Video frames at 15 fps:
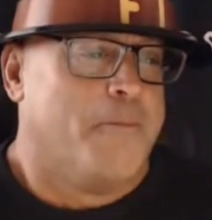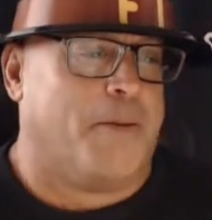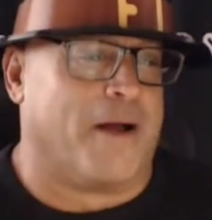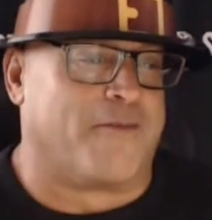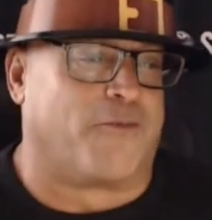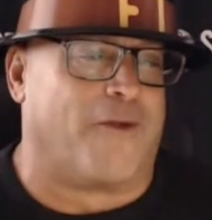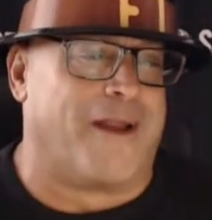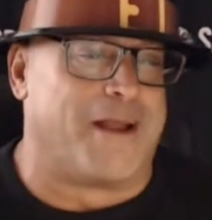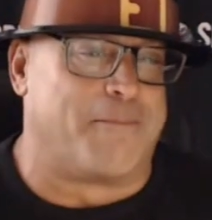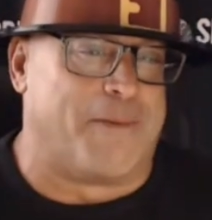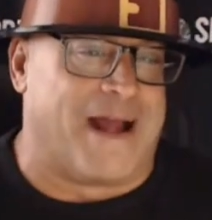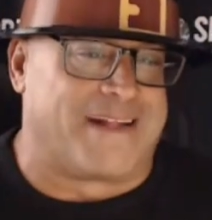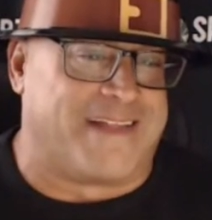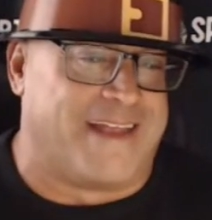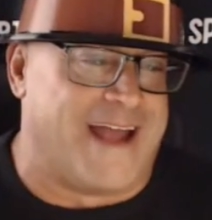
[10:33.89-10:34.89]
But running
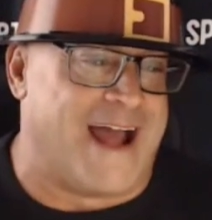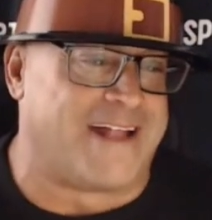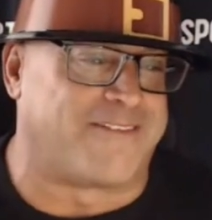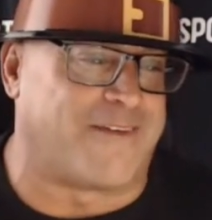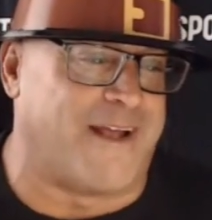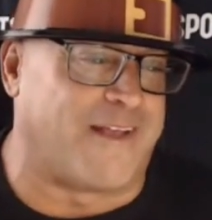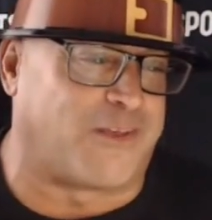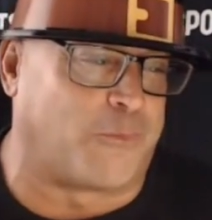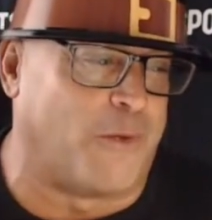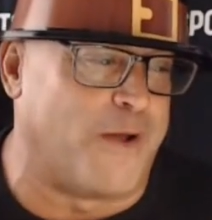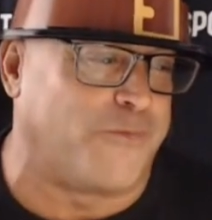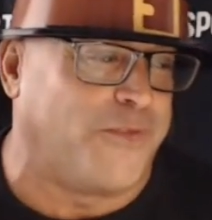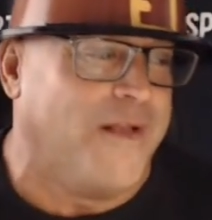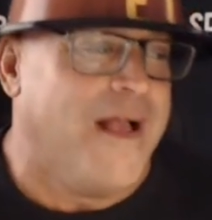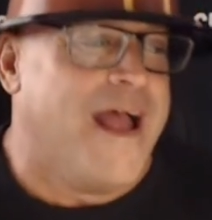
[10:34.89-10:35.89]
back DeAndre
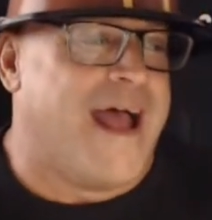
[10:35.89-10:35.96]
Swift